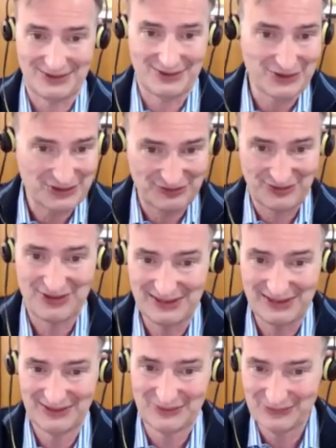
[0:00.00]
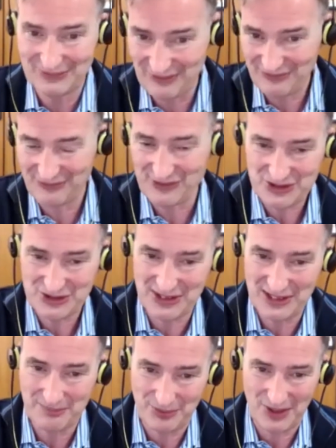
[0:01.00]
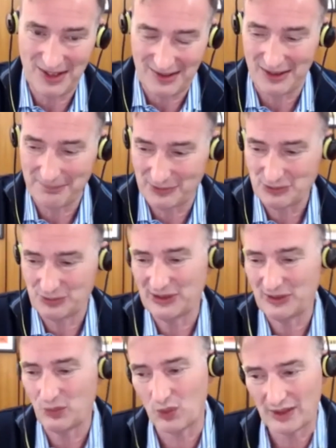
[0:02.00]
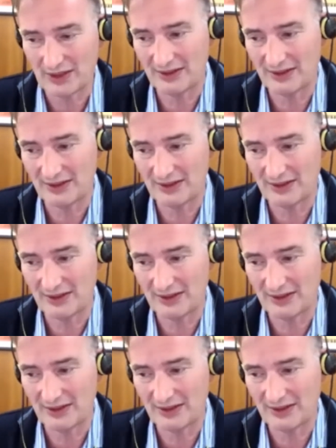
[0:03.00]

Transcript: There is very little difference in product between one and the